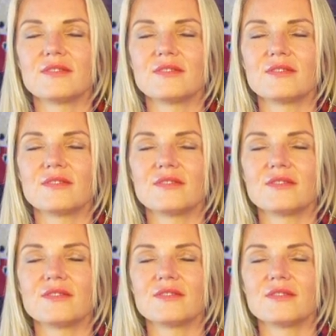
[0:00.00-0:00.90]

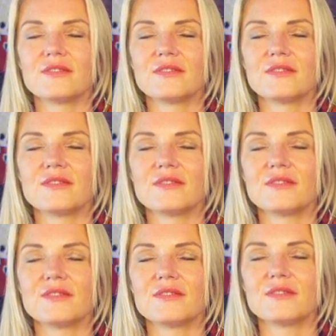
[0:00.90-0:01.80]

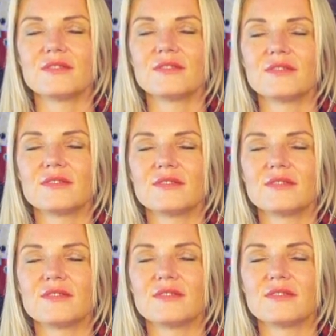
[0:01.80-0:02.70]

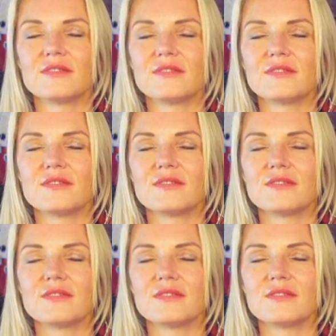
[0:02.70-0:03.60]

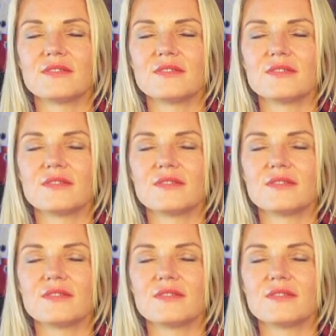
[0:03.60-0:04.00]
Nothing is said.